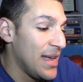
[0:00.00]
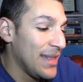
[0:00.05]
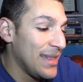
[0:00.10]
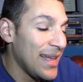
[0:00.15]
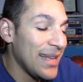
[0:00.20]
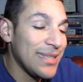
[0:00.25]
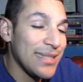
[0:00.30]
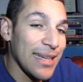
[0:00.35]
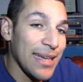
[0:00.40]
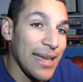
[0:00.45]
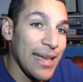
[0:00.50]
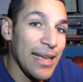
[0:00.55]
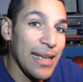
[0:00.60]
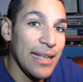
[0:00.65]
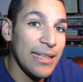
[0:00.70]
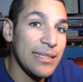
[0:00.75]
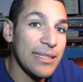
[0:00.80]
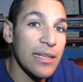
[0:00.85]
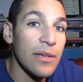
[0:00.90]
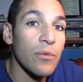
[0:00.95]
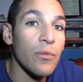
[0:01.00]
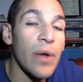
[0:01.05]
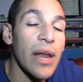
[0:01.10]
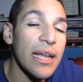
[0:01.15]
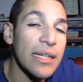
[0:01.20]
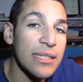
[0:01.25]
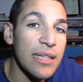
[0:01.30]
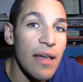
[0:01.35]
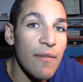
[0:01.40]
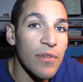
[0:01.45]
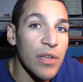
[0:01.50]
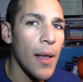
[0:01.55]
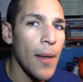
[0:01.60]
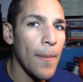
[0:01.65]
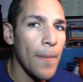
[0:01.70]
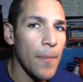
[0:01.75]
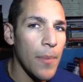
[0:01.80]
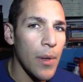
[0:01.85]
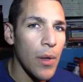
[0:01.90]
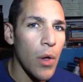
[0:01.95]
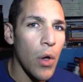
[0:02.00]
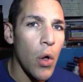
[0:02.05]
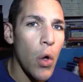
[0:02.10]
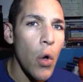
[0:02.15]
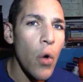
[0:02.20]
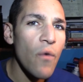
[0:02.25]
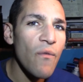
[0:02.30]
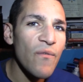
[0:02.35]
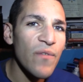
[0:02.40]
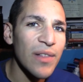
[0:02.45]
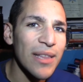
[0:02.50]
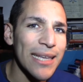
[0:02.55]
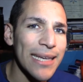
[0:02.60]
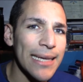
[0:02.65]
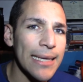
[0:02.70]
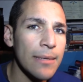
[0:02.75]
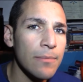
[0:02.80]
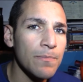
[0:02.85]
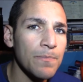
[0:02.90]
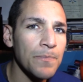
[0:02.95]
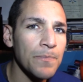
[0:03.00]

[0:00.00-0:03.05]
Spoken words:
That's an instant rank 7. But hopefully